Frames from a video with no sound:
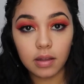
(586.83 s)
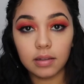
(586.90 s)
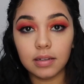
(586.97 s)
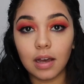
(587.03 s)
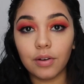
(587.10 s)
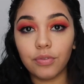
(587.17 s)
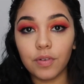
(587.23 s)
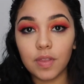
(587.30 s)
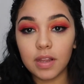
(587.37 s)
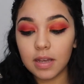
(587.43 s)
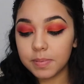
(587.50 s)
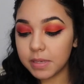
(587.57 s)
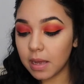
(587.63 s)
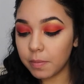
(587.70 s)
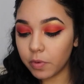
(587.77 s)
Now for the
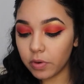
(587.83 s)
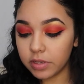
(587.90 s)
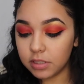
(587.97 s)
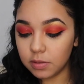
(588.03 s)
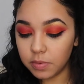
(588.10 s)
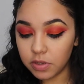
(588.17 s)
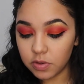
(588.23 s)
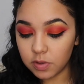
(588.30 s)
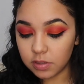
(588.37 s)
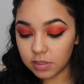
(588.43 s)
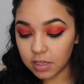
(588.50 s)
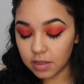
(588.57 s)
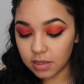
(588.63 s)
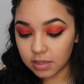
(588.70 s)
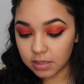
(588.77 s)
lips, I'm going to be
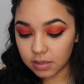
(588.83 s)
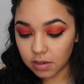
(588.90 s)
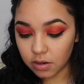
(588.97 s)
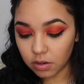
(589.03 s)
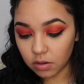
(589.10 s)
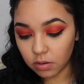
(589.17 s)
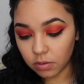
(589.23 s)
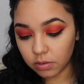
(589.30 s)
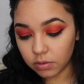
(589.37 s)
using this little